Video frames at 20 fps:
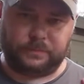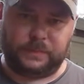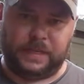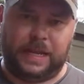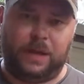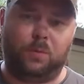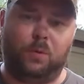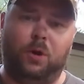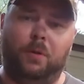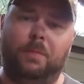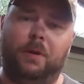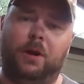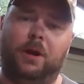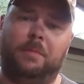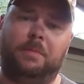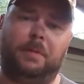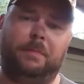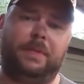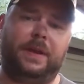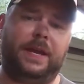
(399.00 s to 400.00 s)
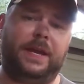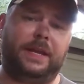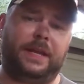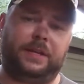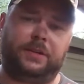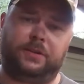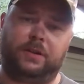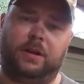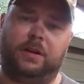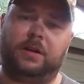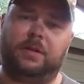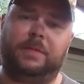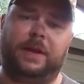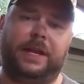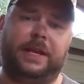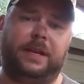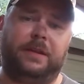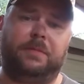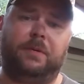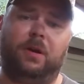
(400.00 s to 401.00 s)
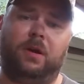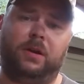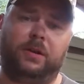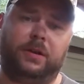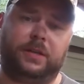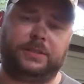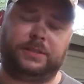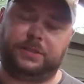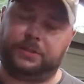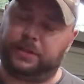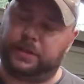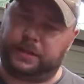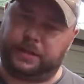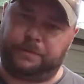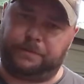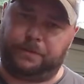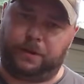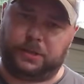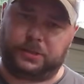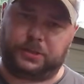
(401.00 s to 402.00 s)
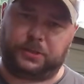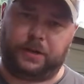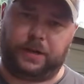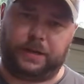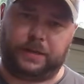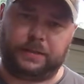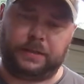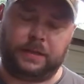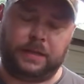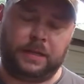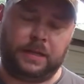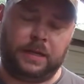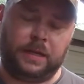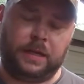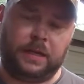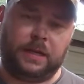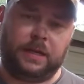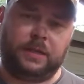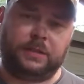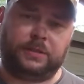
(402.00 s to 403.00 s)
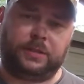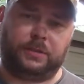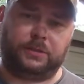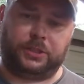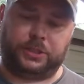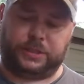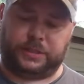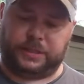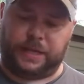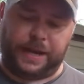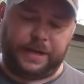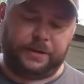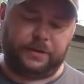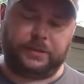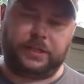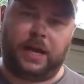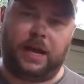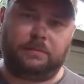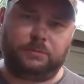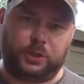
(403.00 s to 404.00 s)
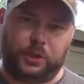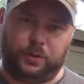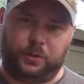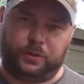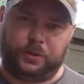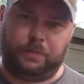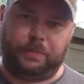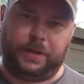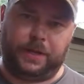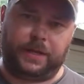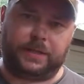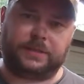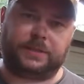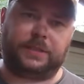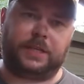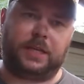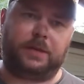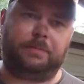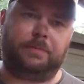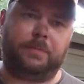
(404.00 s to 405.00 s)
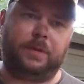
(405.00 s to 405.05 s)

it will burn up a bit and you're not going to make any progress and you're going to get frustrated. So just take your time drilling your bits.